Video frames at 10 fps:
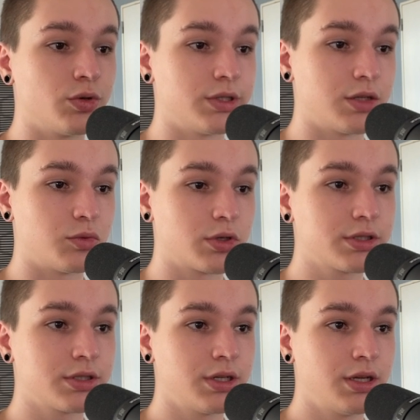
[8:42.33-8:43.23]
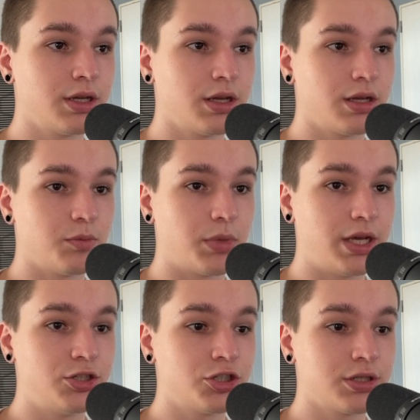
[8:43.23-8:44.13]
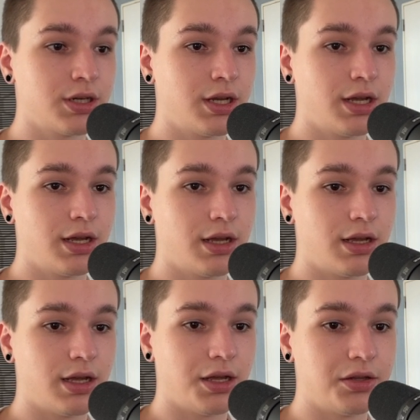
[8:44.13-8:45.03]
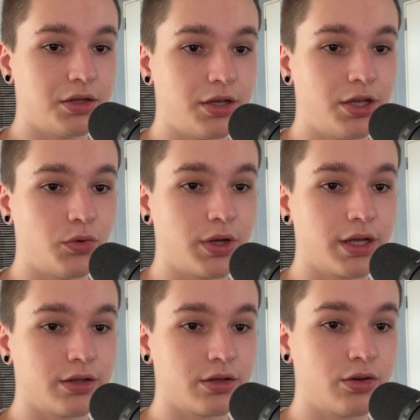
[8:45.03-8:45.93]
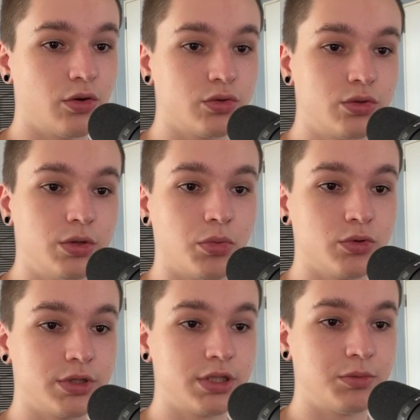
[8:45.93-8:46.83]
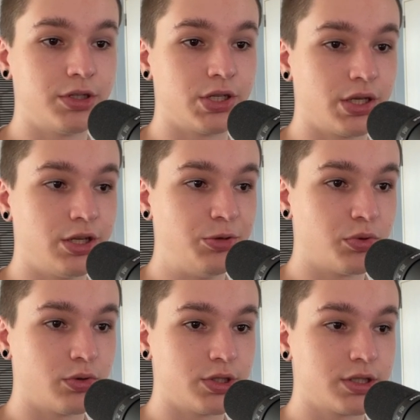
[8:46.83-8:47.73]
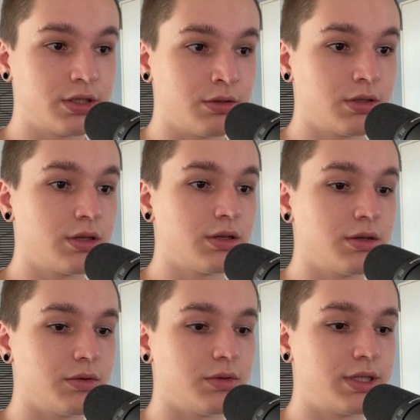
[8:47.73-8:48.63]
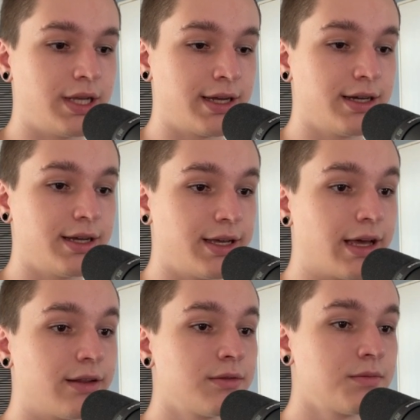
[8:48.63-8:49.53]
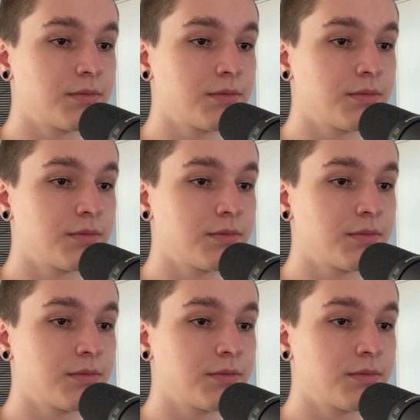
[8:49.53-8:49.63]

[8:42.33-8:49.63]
networks page and here we can go to the pose estimation key points tag again.